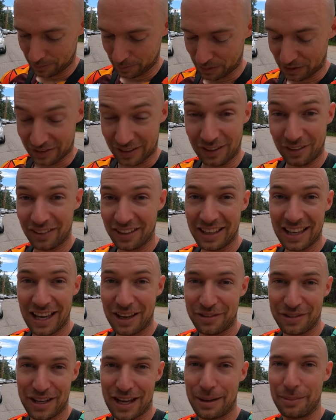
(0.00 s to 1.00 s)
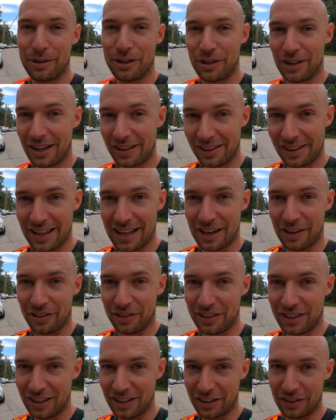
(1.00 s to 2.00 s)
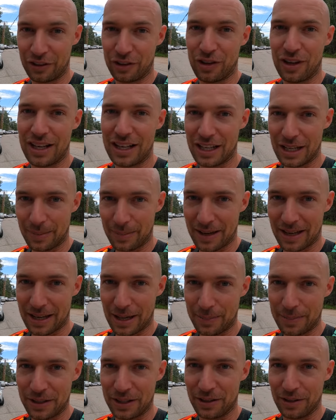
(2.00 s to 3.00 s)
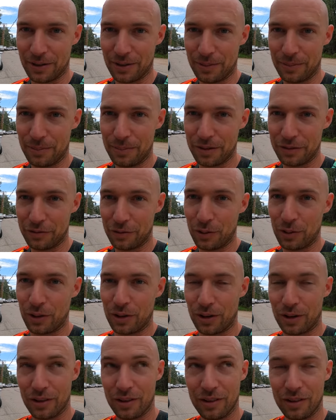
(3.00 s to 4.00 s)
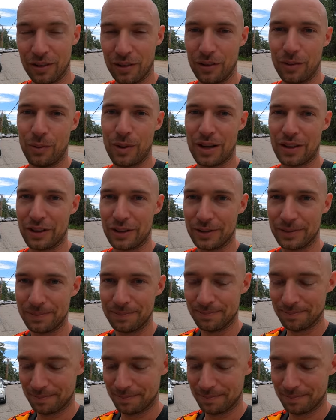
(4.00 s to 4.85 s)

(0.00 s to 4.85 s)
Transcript: because I don't think I have time to go down to the house, get another crank, come back up here before weather.